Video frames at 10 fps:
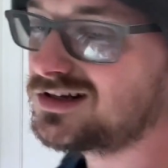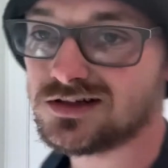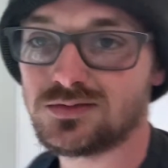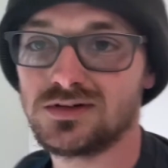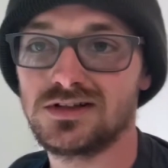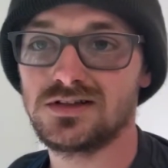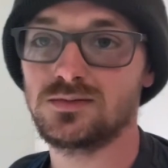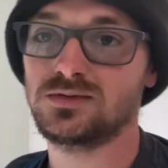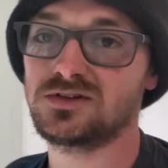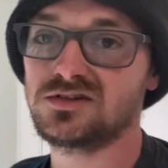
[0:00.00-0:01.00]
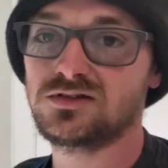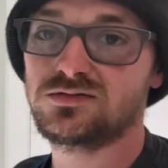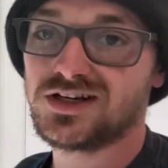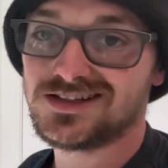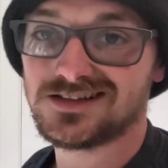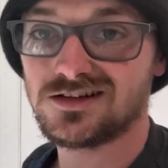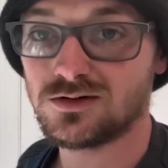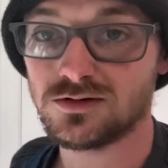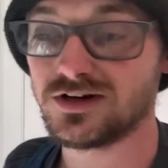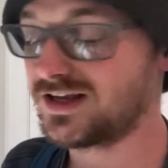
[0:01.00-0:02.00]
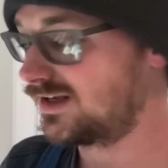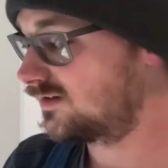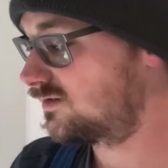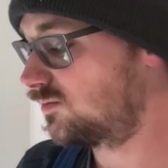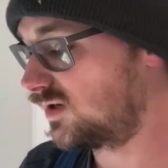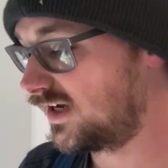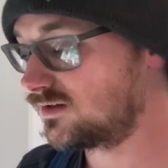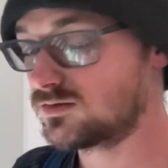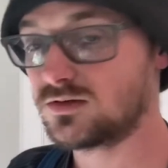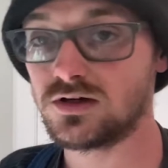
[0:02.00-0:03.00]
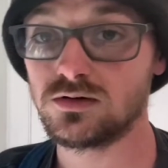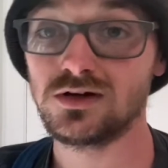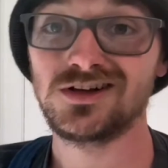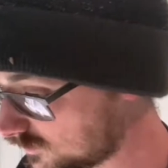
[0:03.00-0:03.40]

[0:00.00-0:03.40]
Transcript: that's really simple. You just raise and lower as plants grow.